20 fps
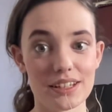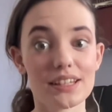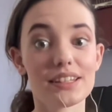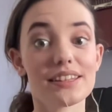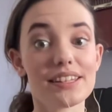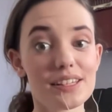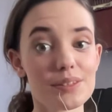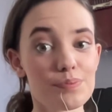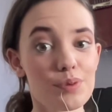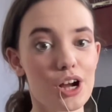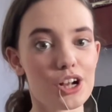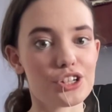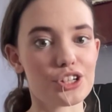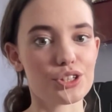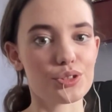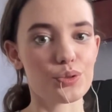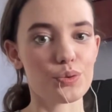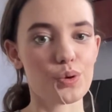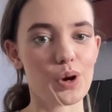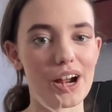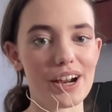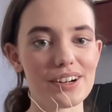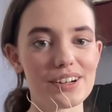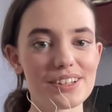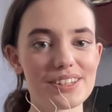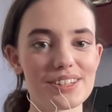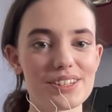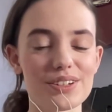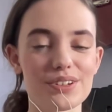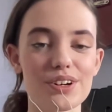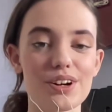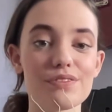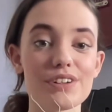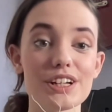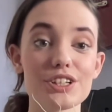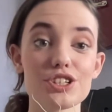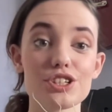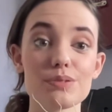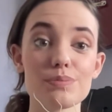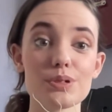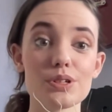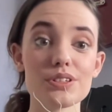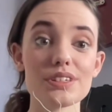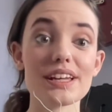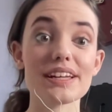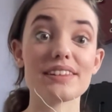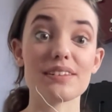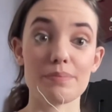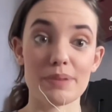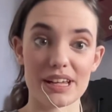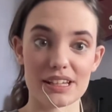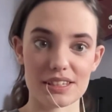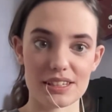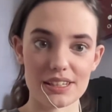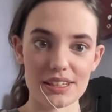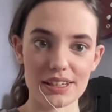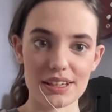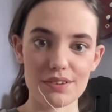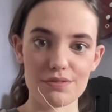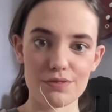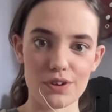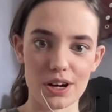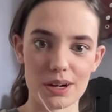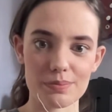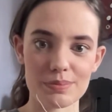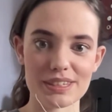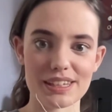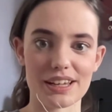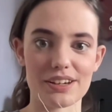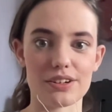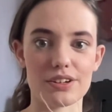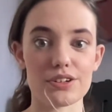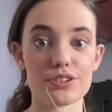This project required us to grow vegetables at the Manteca Farm Center